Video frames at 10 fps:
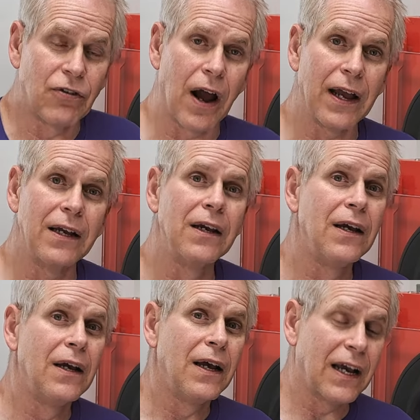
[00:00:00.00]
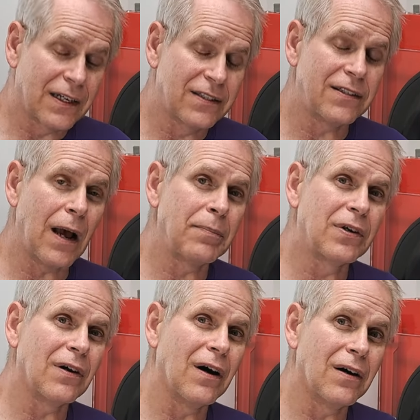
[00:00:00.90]
dry
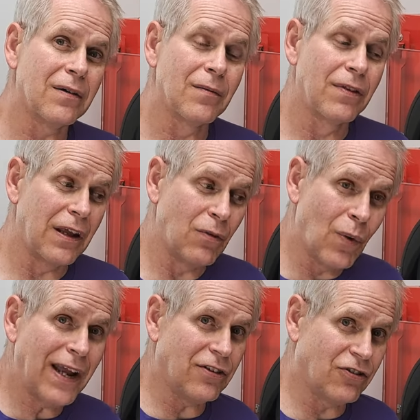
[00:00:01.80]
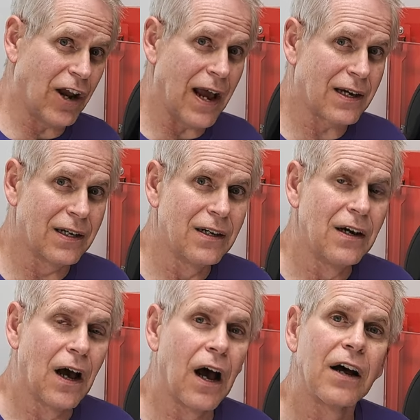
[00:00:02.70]
except the weight check
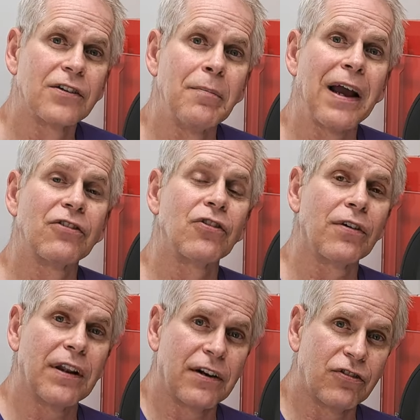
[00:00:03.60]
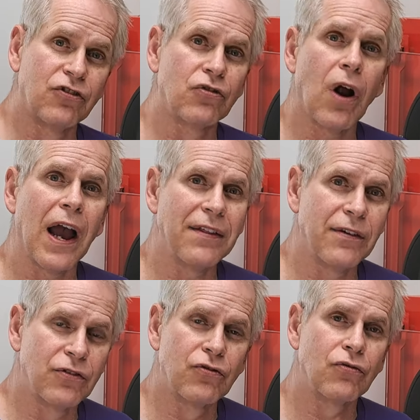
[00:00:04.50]
uh, to make sure that it's dry.
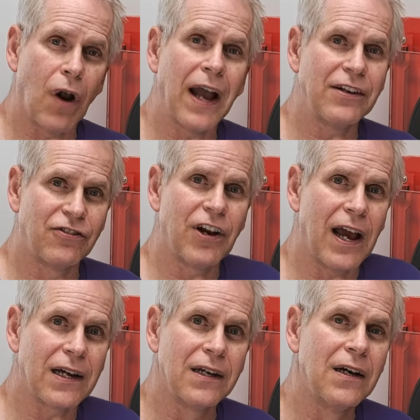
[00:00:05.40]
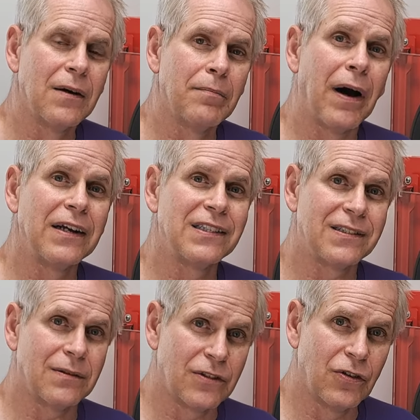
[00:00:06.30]
The dry check by
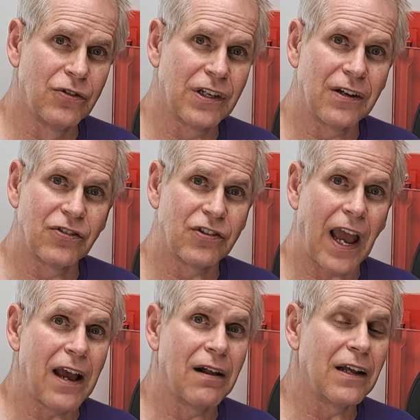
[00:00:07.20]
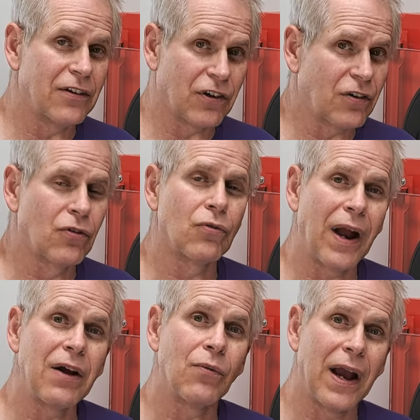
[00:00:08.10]
using a scale is a
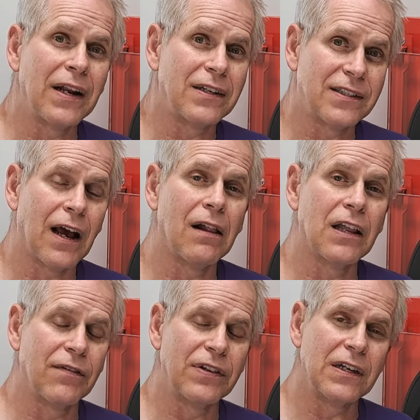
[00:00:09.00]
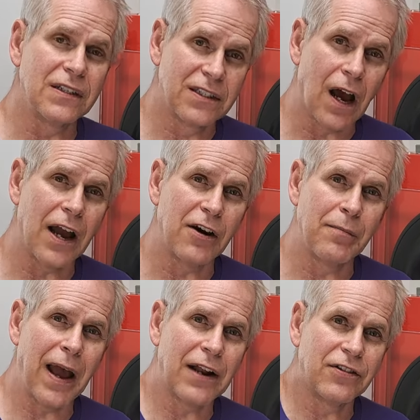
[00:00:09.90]
great way to tell if the entire
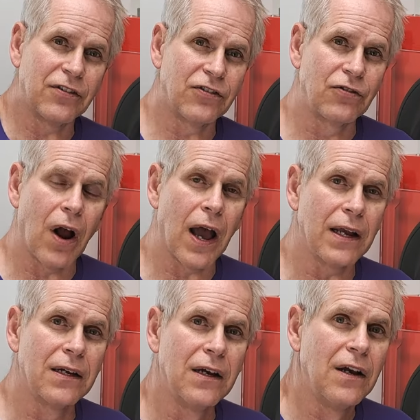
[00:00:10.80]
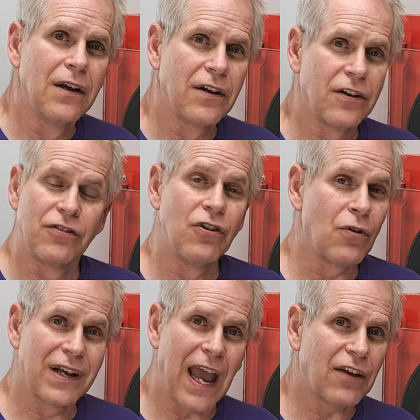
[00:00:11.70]
batch is dry. There's
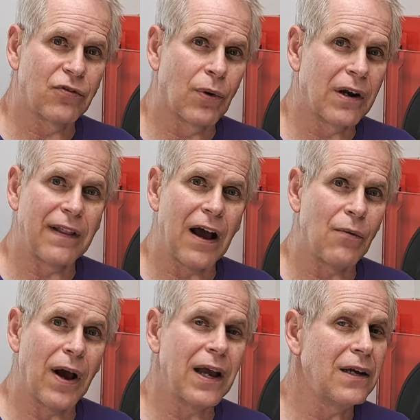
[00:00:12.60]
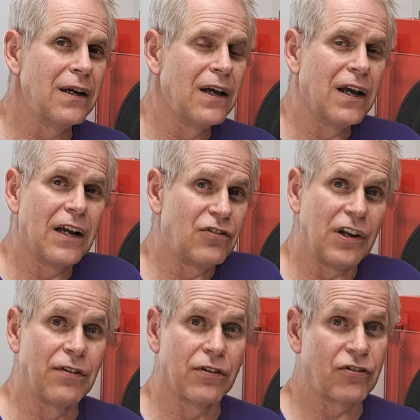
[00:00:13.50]
no guesswork that way. It's
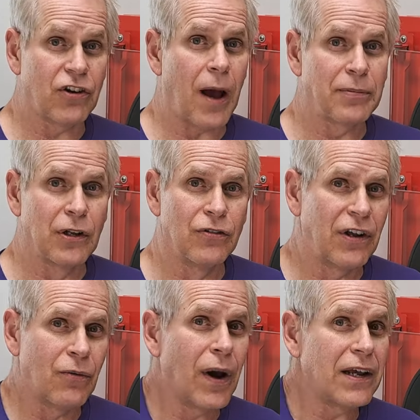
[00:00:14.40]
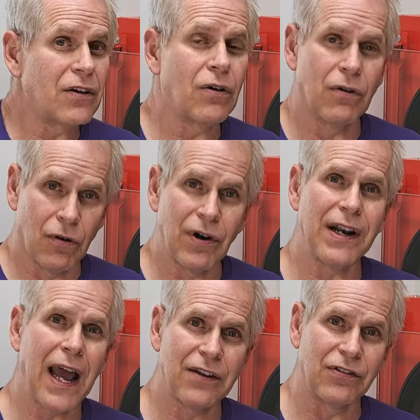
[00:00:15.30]
either stopped losing weight or
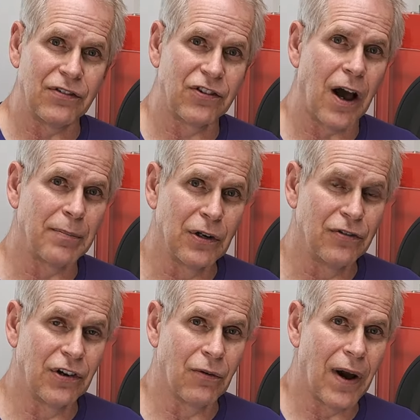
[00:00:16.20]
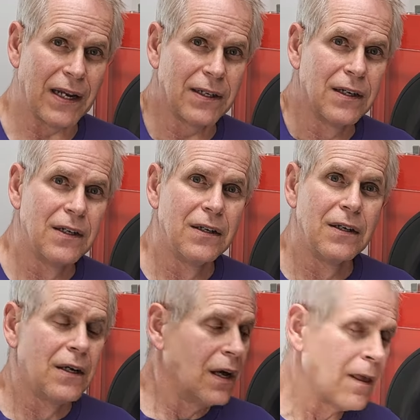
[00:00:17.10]
it hasn't stopped losing weight.
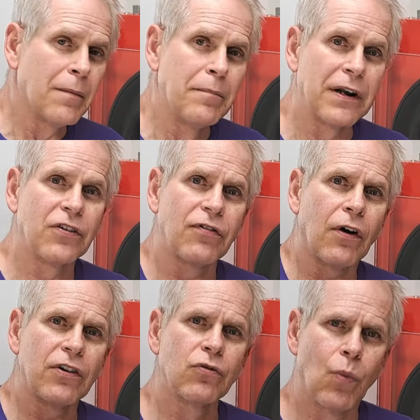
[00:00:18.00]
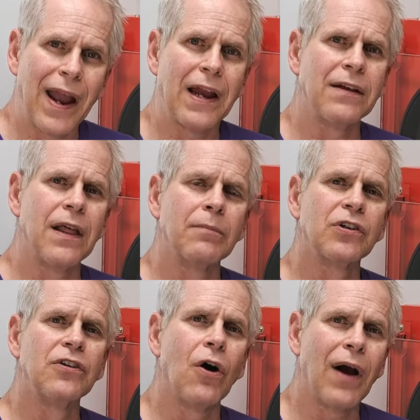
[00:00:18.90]
But as far as weighing them
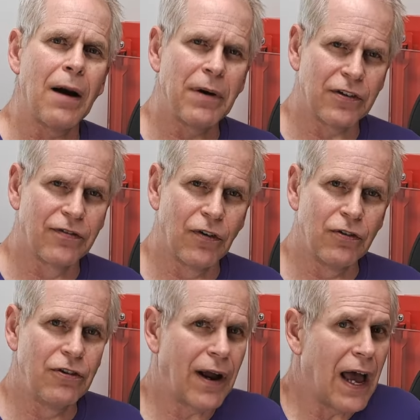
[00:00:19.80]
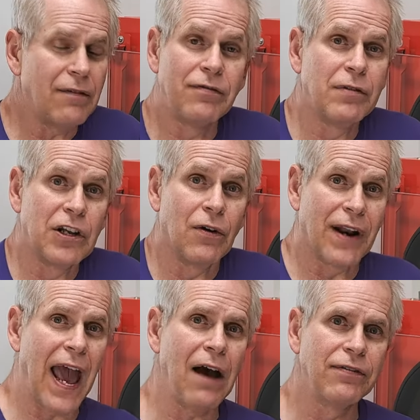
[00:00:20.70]
to know how much food you have, you
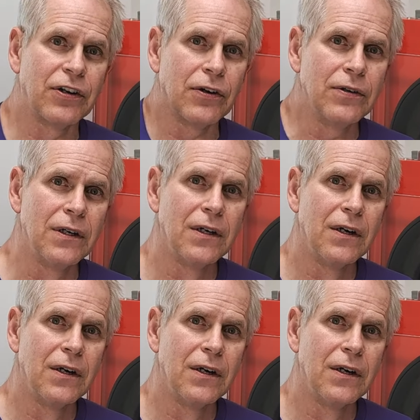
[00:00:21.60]
don't have to.